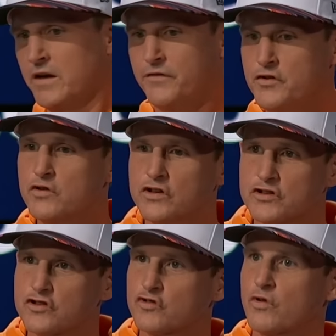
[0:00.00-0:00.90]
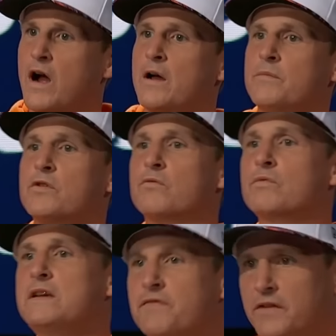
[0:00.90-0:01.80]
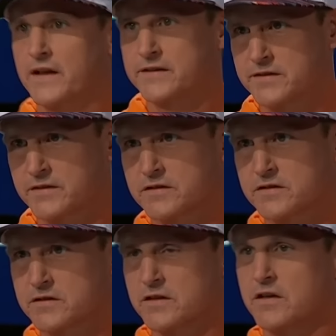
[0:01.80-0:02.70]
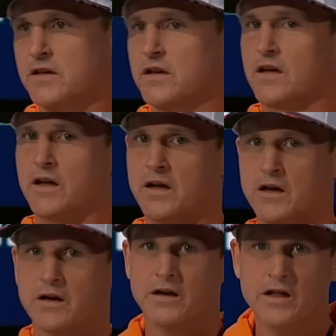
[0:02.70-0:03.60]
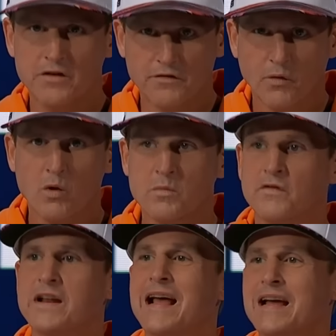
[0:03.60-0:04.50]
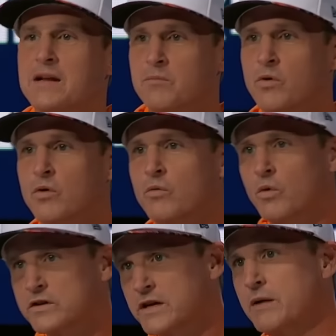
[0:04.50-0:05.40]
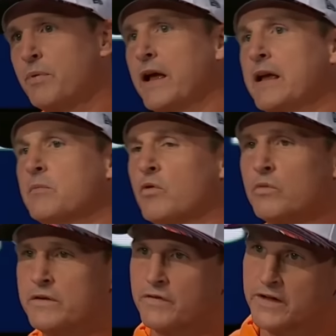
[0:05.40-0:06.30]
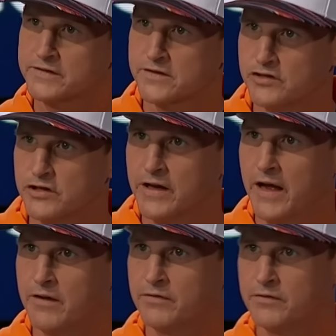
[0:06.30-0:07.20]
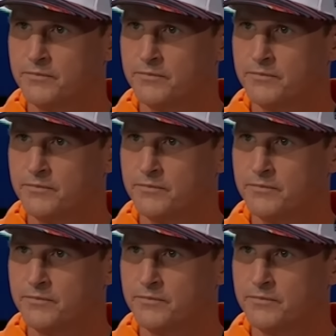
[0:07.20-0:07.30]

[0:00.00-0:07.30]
if you could describe your reflexes uh, in the form of an animal, what type of animal reflexes do you have?